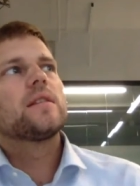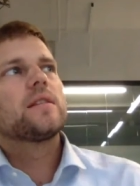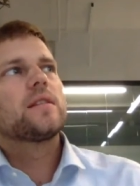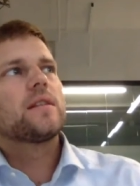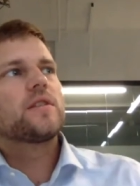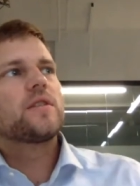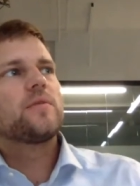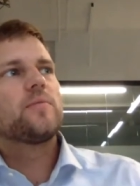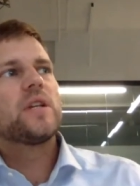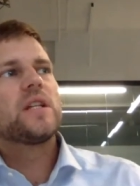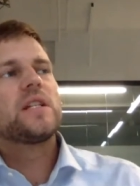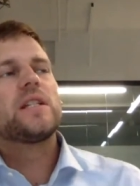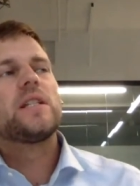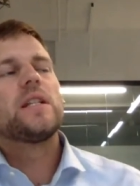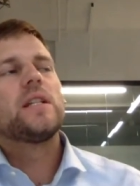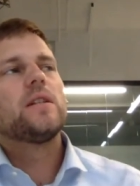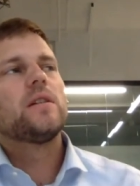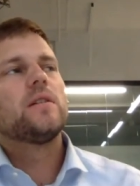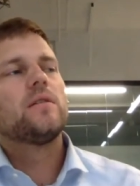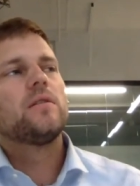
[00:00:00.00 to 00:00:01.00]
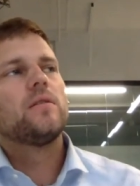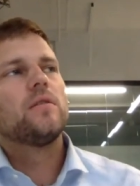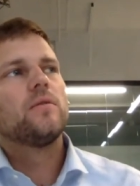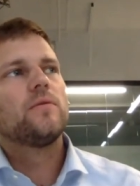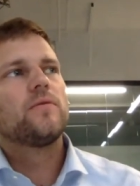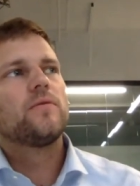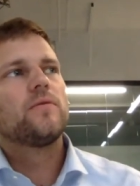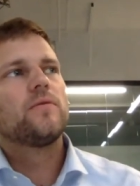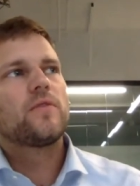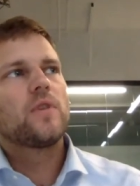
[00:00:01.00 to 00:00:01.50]
this is such a big
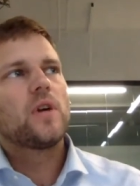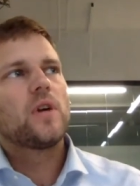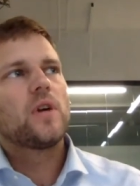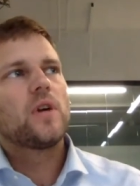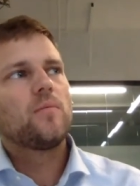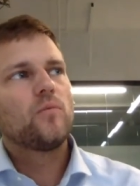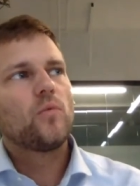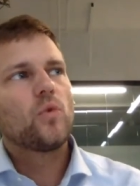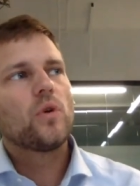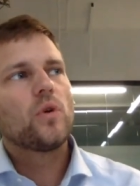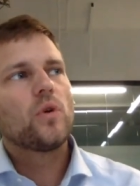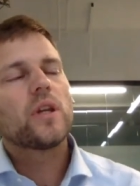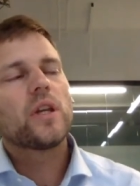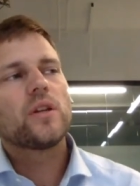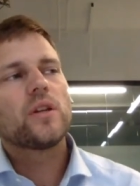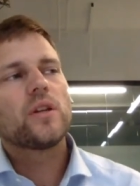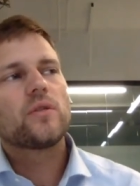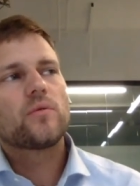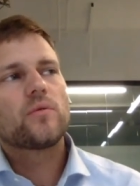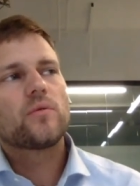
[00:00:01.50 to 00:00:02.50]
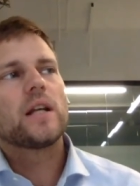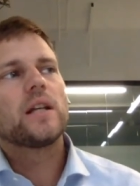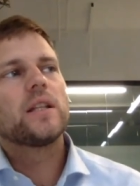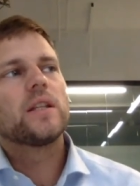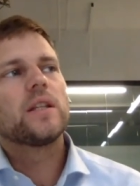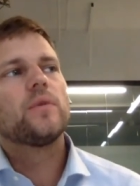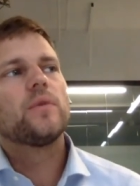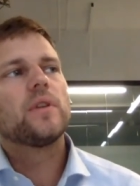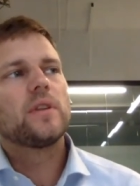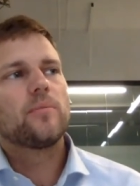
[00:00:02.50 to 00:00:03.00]
deal from working
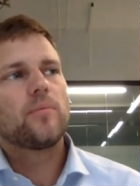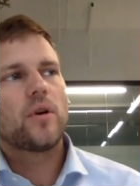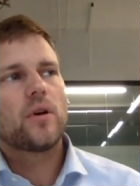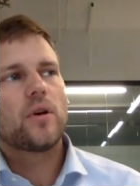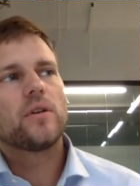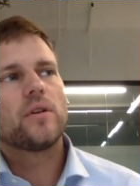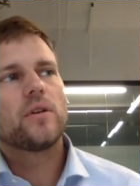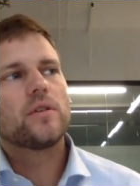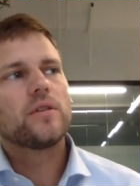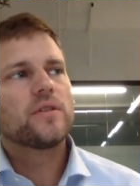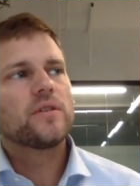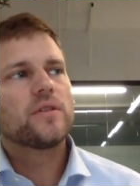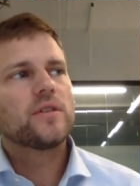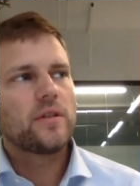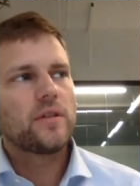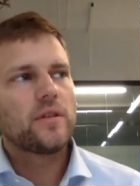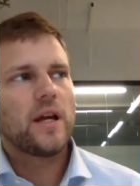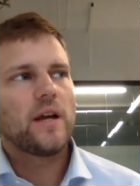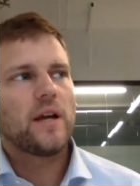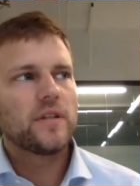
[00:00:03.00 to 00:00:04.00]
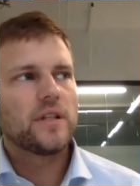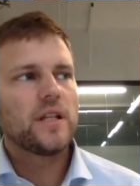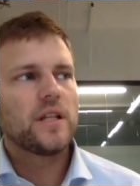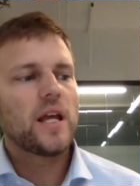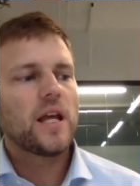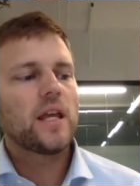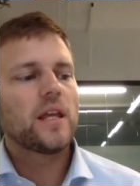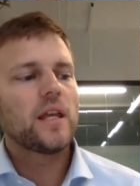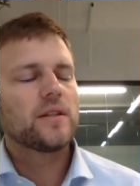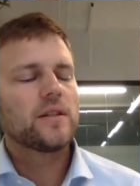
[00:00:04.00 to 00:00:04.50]
directly with the partners that you have
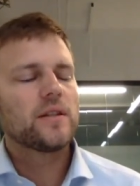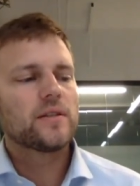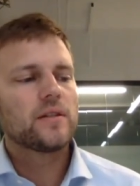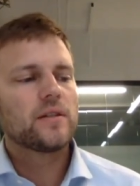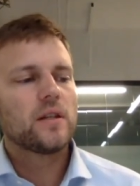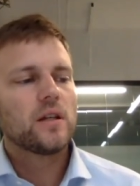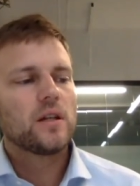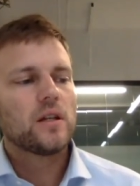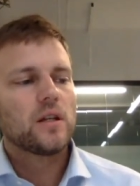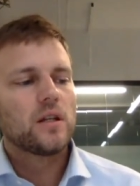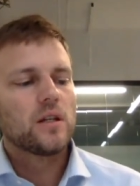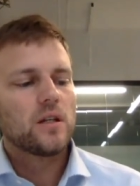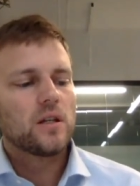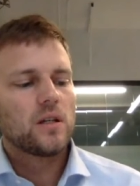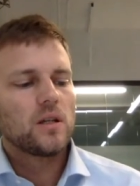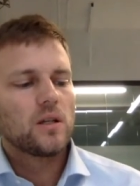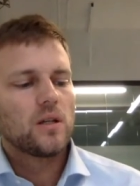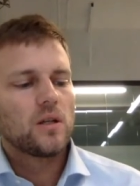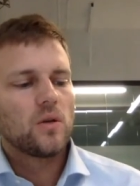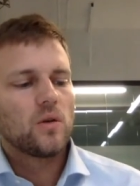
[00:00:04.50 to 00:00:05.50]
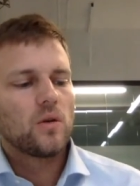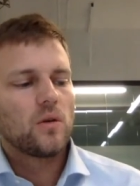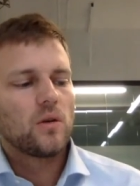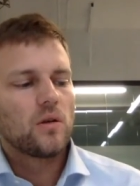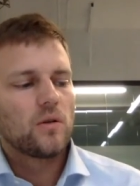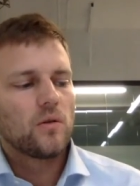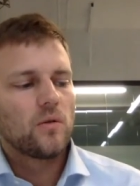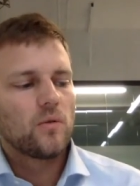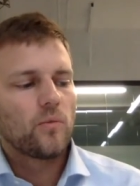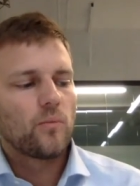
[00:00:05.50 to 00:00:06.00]
today is
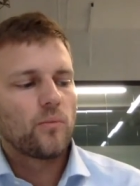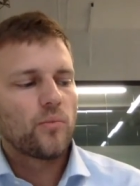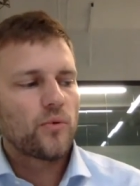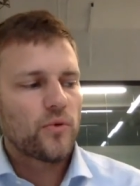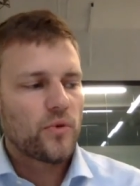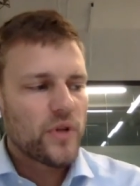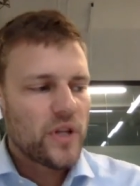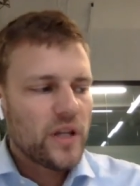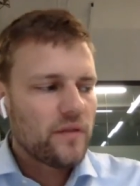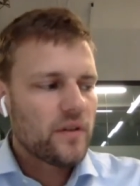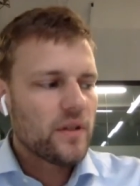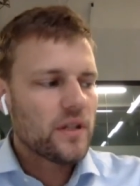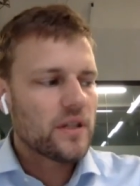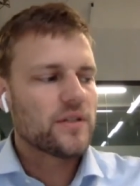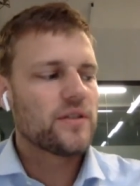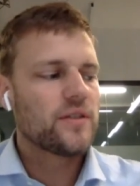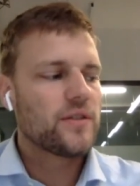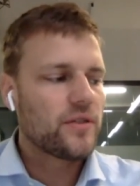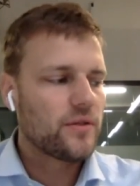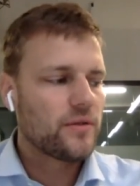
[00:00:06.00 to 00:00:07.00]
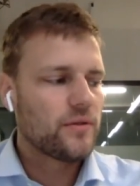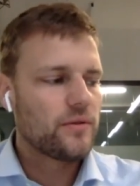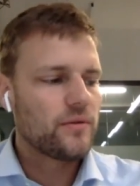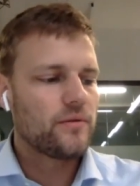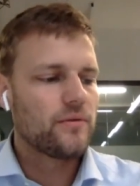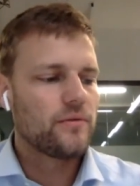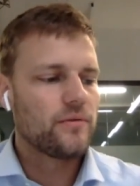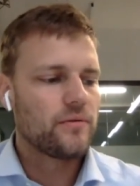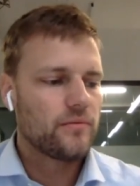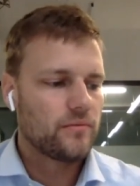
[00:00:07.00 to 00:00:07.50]
previous
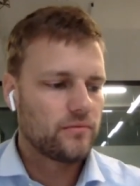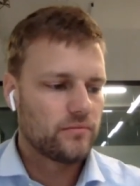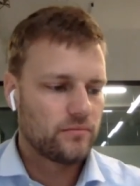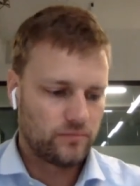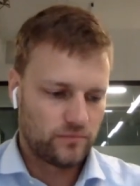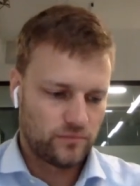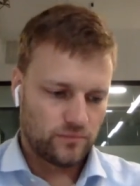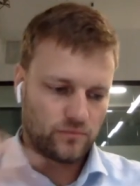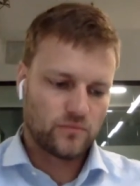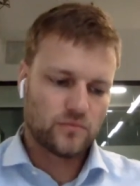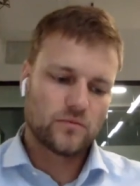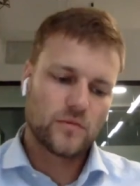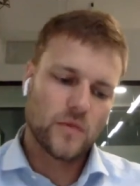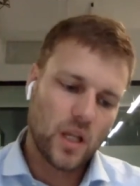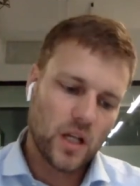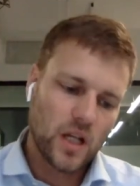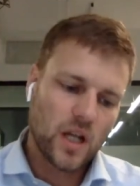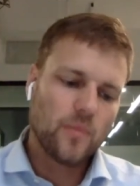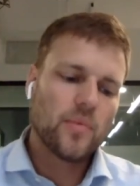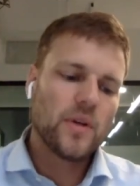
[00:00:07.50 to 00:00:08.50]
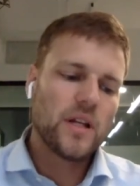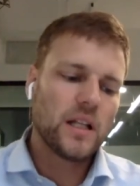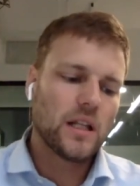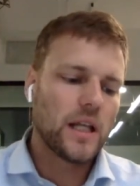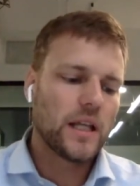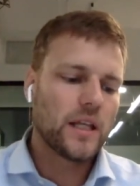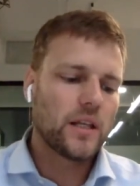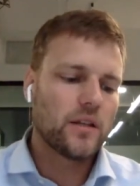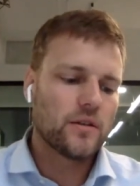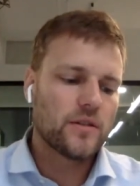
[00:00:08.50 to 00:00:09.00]
to a
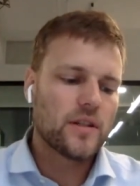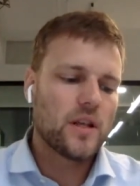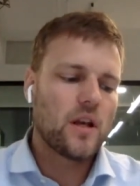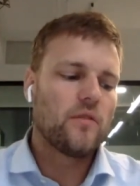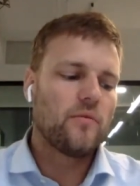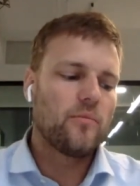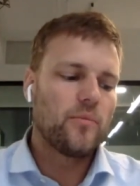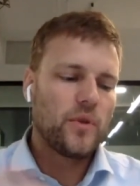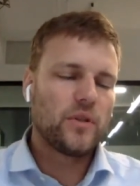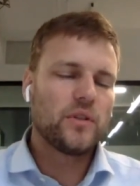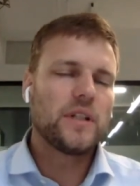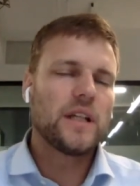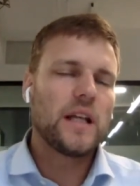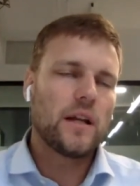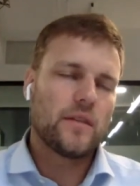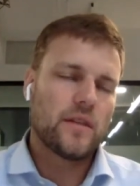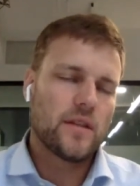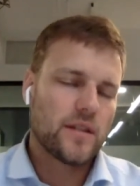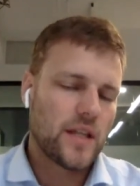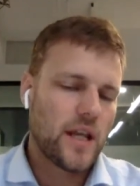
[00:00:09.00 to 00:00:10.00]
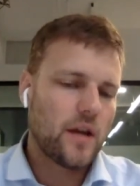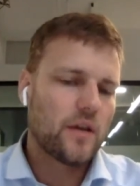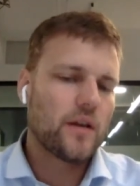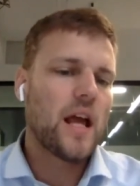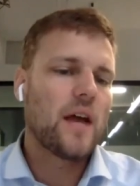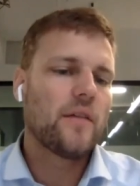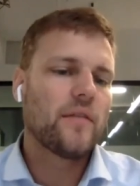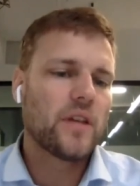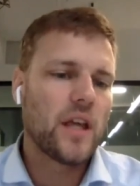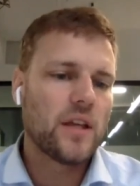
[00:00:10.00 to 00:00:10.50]
company like yourself building out this care
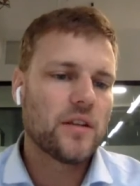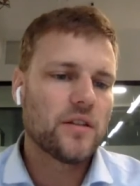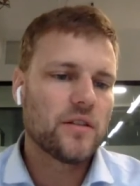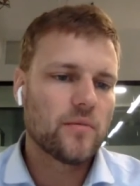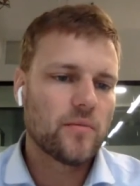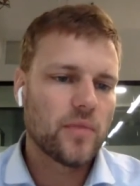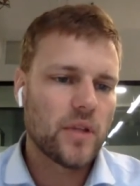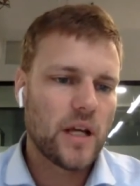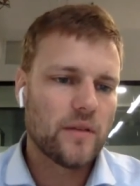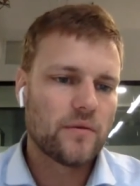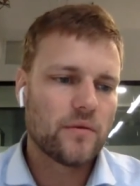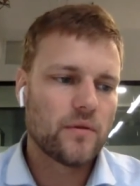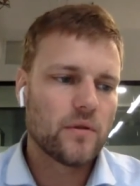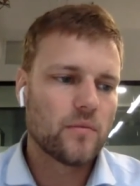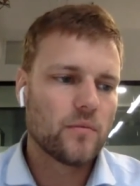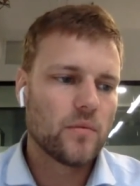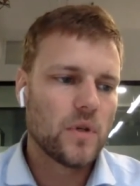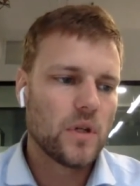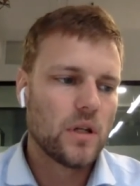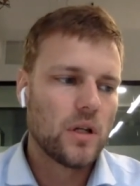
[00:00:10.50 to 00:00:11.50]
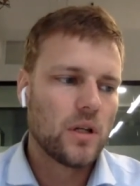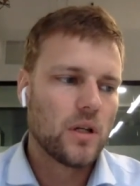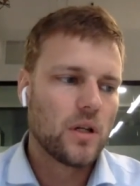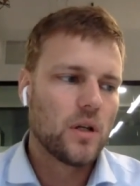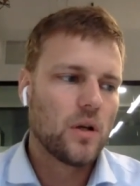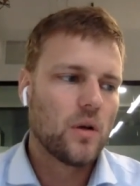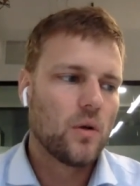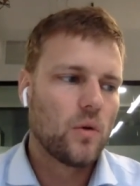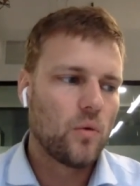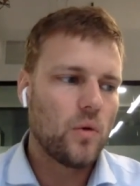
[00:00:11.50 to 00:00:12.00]
navigation platform,
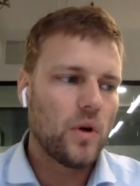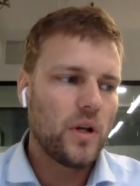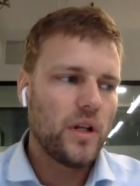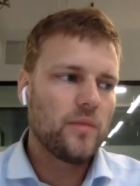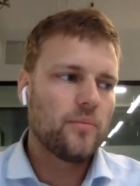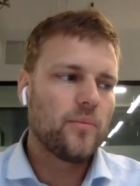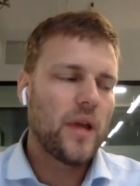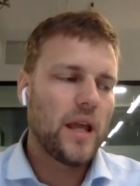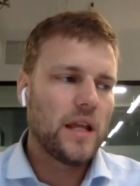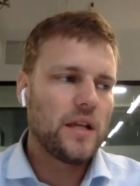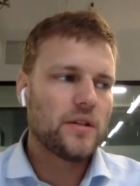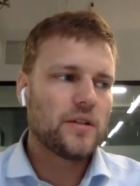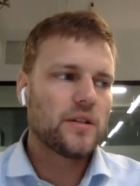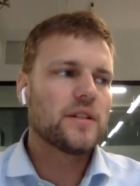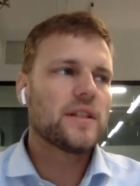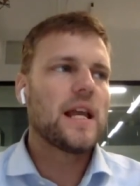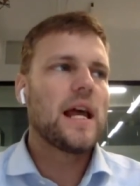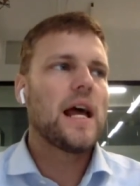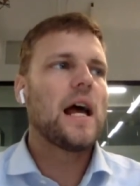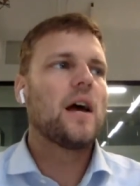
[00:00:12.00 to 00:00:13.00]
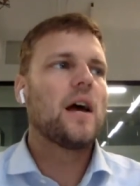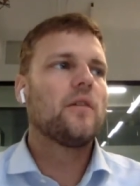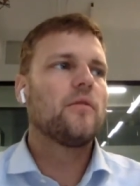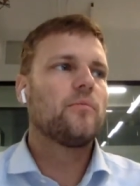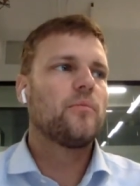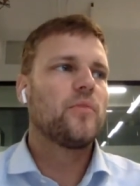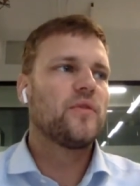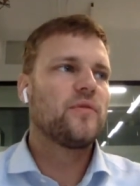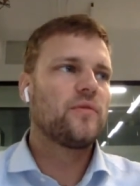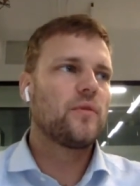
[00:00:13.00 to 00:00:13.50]
what did patients
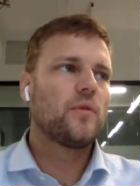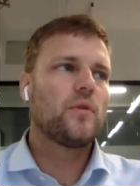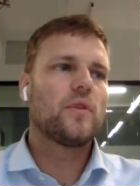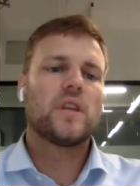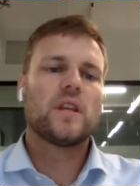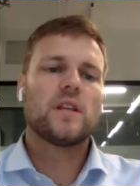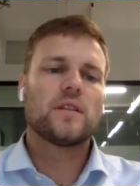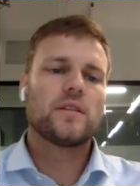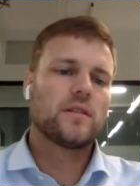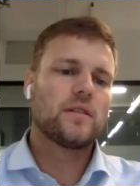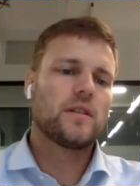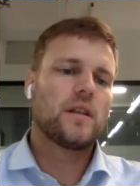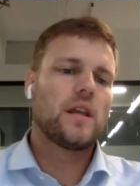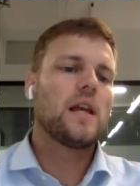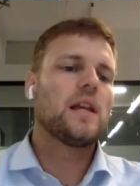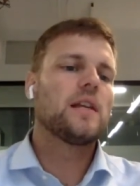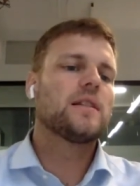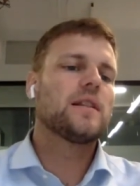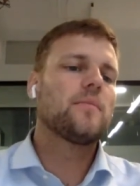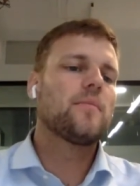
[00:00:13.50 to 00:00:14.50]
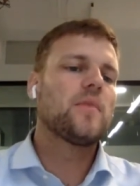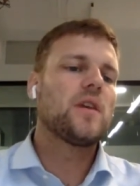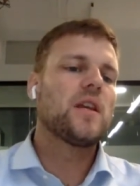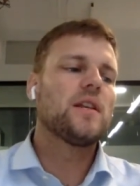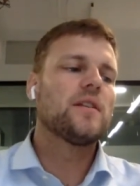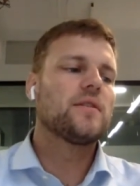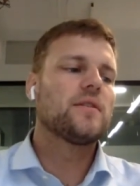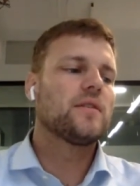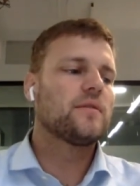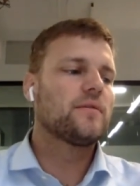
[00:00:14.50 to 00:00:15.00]
have before this as a
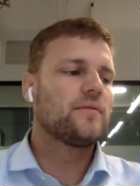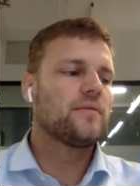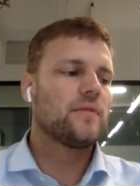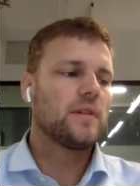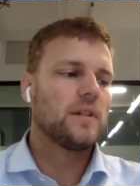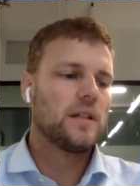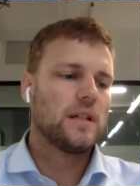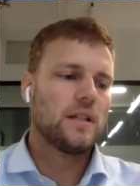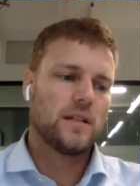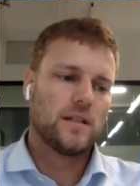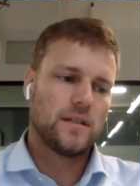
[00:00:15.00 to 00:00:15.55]
means of